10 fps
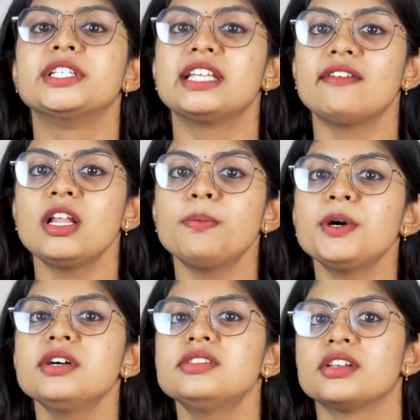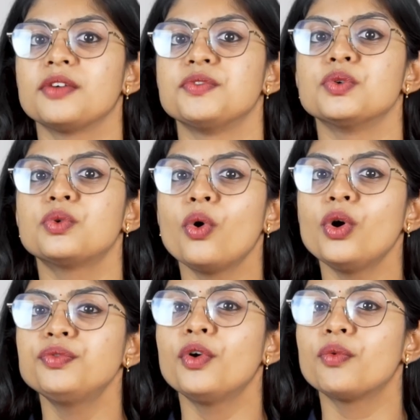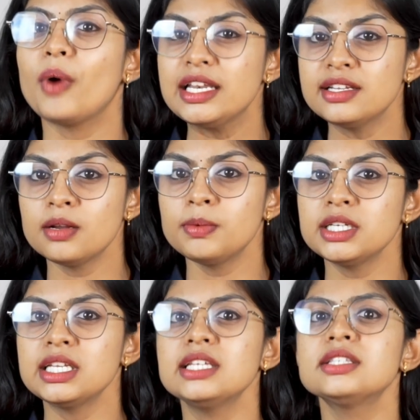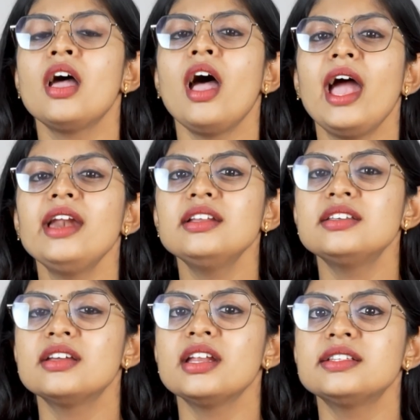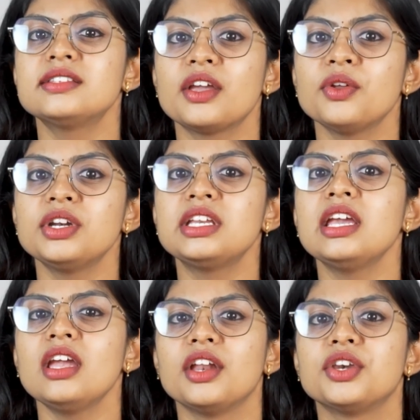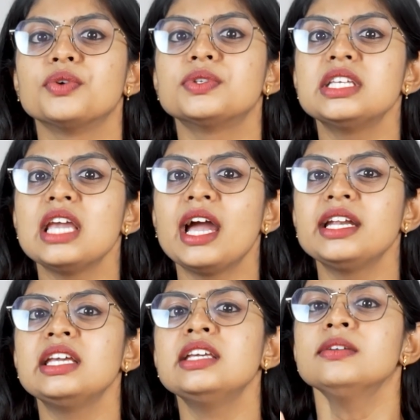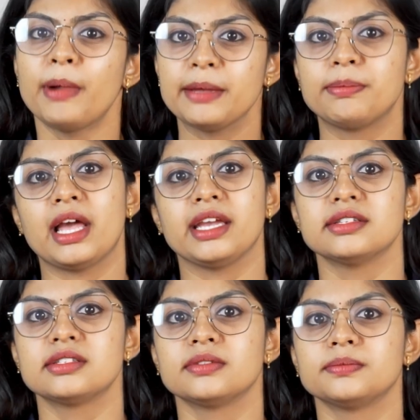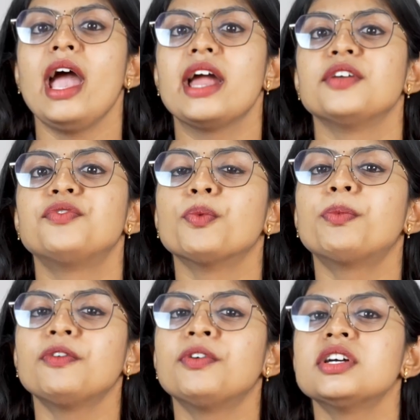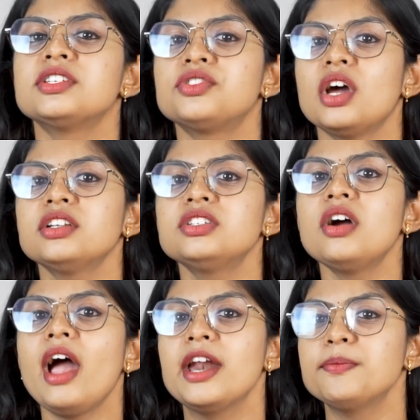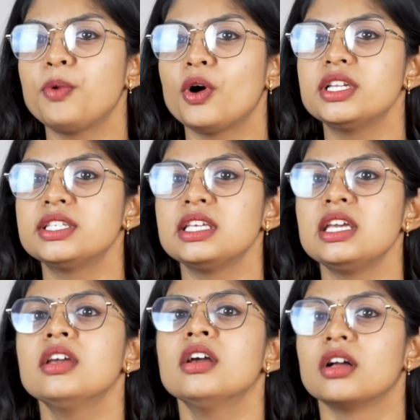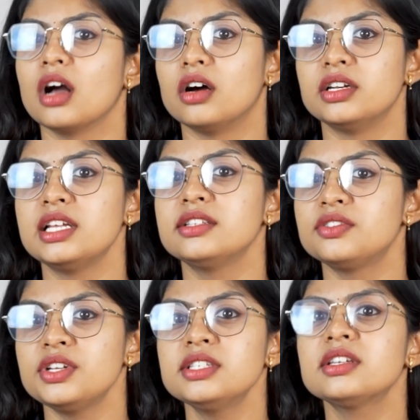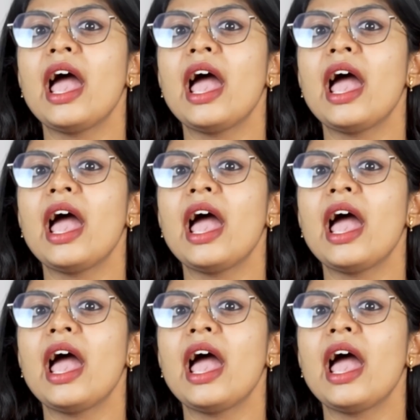with developers, review code for vulnerabilities, and integrate security into CI/CD pipelines. And if you prefer structure and policy, governance risk